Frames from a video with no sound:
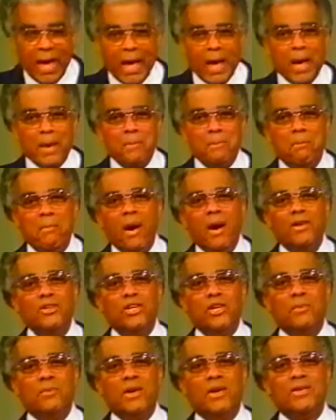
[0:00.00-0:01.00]
a
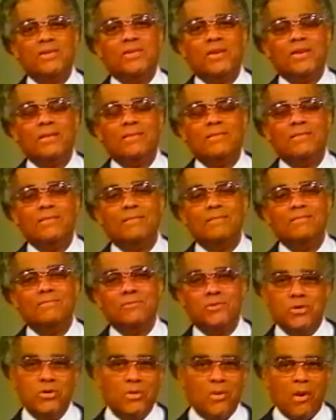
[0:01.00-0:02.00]
monument
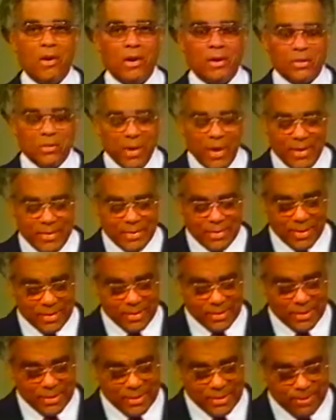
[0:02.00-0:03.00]
to our
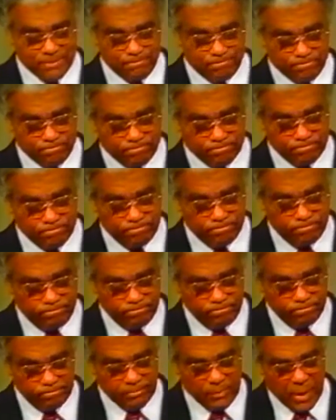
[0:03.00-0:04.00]
greatness.
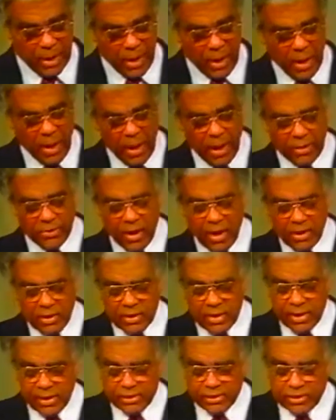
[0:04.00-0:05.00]
And that
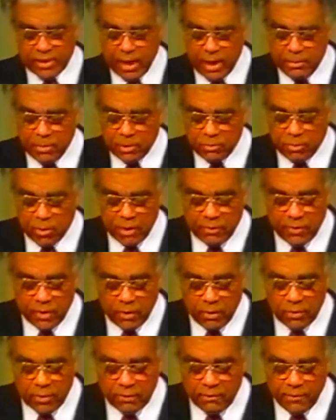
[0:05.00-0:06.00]
last statement
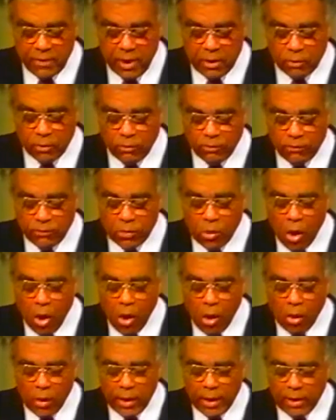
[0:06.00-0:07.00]
revealed the fatal
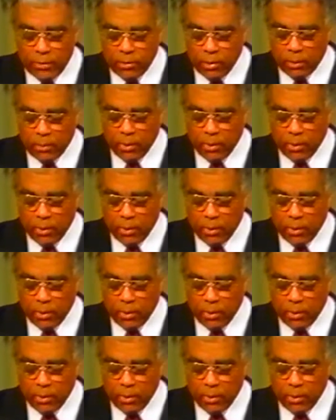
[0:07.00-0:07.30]
flaw in their